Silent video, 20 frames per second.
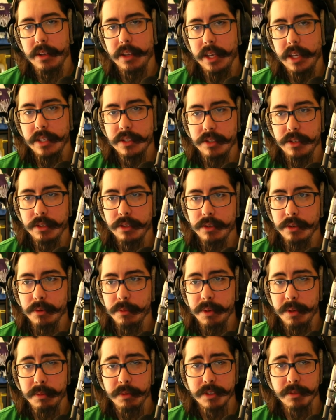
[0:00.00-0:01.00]
into
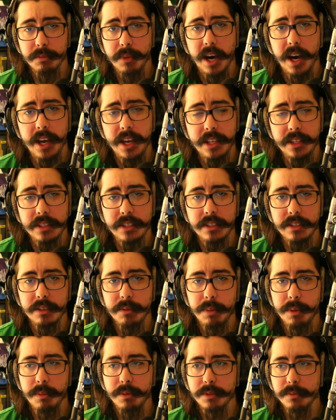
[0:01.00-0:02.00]
people's minds, into
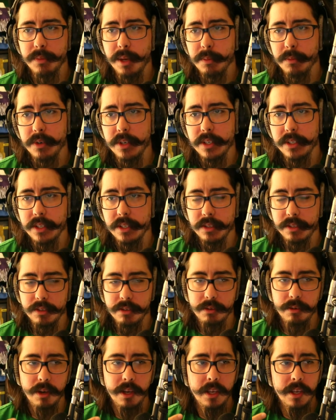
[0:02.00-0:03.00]
people's memories,
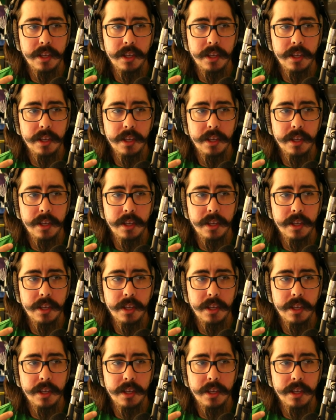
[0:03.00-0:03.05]
into